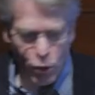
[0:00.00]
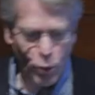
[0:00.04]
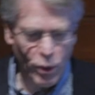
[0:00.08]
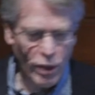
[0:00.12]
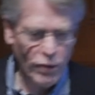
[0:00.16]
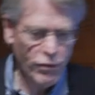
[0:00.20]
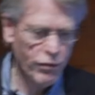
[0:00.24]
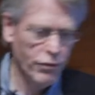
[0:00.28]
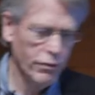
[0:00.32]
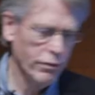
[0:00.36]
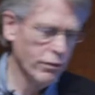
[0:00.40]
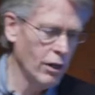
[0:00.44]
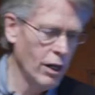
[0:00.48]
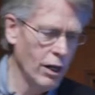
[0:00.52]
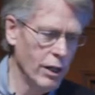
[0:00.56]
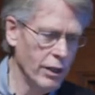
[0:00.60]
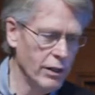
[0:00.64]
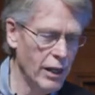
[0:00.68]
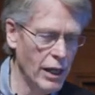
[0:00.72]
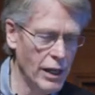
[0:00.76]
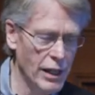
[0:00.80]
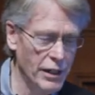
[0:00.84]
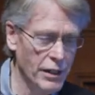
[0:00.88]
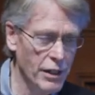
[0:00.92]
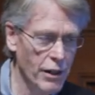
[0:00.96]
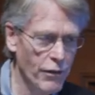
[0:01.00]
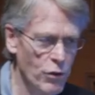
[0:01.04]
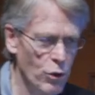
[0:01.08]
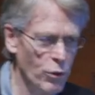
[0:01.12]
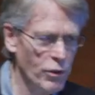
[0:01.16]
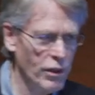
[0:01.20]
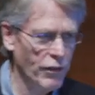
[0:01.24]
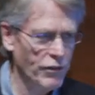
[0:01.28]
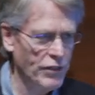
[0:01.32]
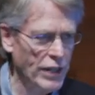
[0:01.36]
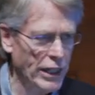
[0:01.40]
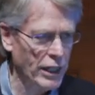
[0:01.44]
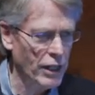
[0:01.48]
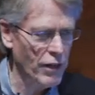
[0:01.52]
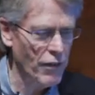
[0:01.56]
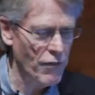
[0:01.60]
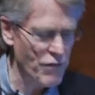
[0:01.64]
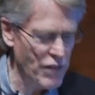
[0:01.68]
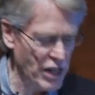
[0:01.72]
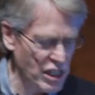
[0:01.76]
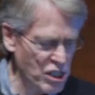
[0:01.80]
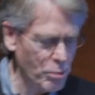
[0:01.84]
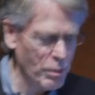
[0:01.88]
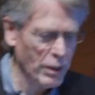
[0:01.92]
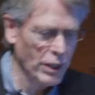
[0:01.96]
with, uh, any of you that have taken
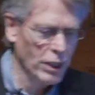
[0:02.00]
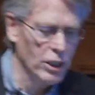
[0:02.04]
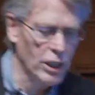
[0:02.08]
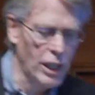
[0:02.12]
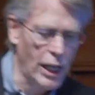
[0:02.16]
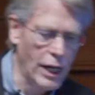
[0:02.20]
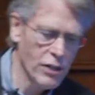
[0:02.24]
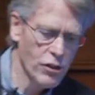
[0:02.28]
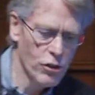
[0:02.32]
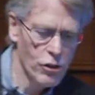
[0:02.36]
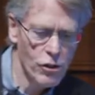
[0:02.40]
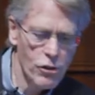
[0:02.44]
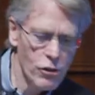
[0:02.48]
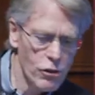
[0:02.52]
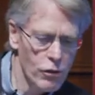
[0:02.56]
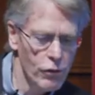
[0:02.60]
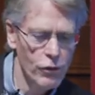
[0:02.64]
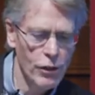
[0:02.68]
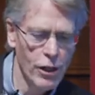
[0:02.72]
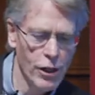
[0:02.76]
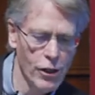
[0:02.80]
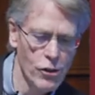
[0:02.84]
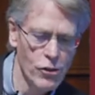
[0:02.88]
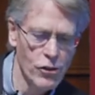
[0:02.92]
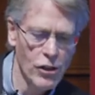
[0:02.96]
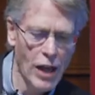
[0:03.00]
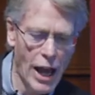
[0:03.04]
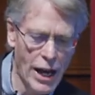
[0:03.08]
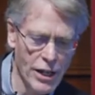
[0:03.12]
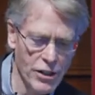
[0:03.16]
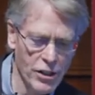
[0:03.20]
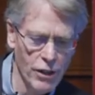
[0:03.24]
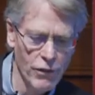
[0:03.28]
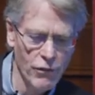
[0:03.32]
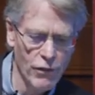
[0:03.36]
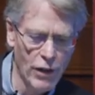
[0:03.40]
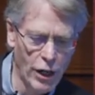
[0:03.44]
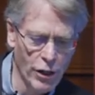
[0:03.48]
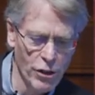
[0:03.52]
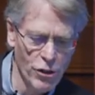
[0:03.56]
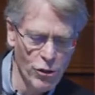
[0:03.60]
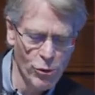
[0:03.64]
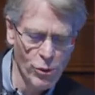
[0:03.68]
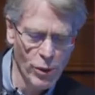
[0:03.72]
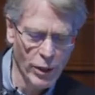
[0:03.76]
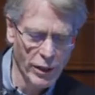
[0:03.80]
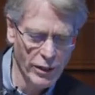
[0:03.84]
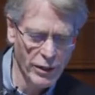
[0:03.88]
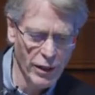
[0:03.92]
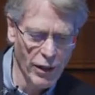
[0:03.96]
investment classes, and that is asset
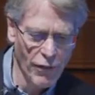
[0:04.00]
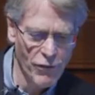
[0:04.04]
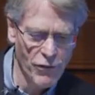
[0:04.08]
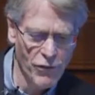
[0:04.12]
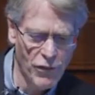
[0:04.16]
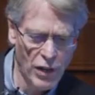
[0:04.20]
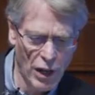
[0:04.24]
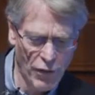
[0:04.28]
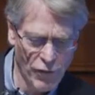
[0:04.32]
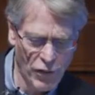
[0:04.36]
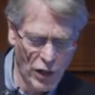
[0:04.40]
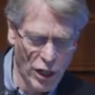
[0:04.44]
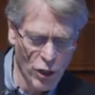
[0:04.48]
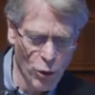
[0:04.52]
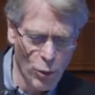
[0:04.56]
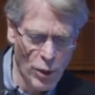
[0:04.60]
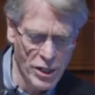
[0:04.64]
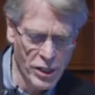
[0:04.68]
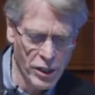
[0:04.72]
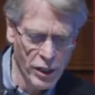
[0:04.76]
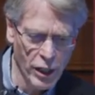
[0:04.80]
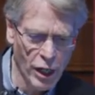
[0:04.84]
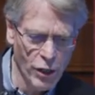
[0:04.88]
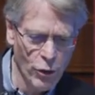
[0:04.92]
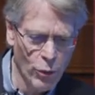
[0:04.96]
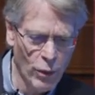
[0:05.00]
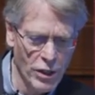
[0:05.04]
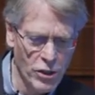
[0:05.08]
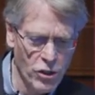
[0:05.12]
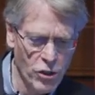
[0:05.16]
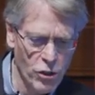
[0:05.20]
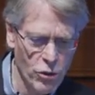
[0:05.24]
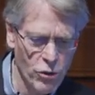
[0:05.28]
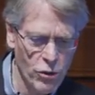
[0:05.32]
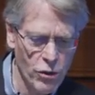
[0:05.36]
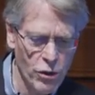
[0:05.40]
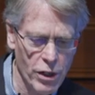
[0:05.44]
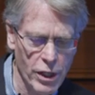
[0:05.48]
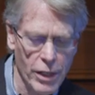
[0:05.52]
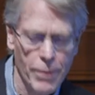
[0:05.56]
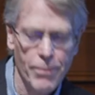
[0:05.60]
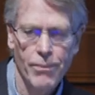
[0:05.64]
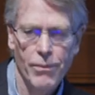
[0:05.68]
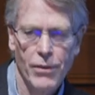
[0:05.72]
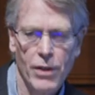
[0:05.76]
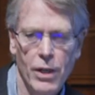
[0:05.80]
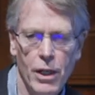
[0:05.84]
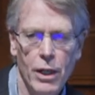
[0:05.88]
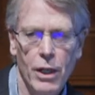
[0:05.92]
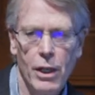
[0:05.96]
value, uh, valuation under uncertainty.
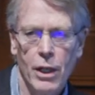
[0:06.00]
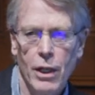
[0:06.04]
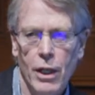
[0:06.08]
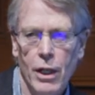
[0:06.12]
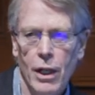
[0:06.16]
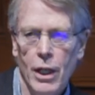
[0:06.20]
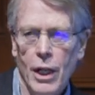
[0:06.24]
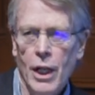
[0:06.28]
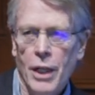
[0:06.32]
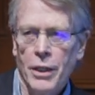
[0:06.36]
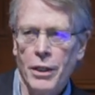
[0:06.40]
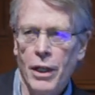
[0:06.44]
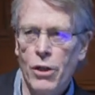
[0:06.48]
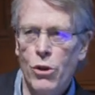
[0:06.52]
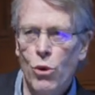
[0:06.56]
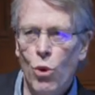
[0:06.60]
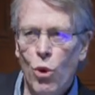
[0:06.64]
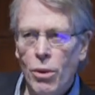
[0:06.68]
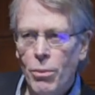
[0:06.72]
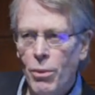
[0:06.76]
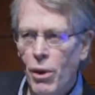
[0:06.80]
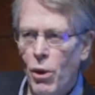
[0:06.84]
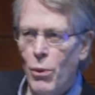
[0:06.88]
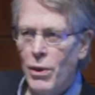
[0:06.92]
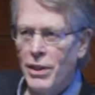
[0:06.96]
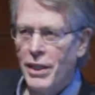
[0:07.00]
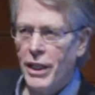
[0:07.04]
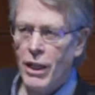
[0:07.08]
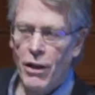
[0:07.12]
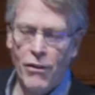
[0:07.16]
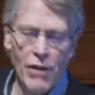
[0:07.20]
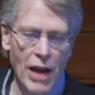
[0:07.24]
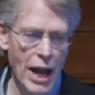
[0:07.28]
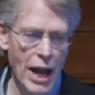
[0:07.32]
Now, normally we think of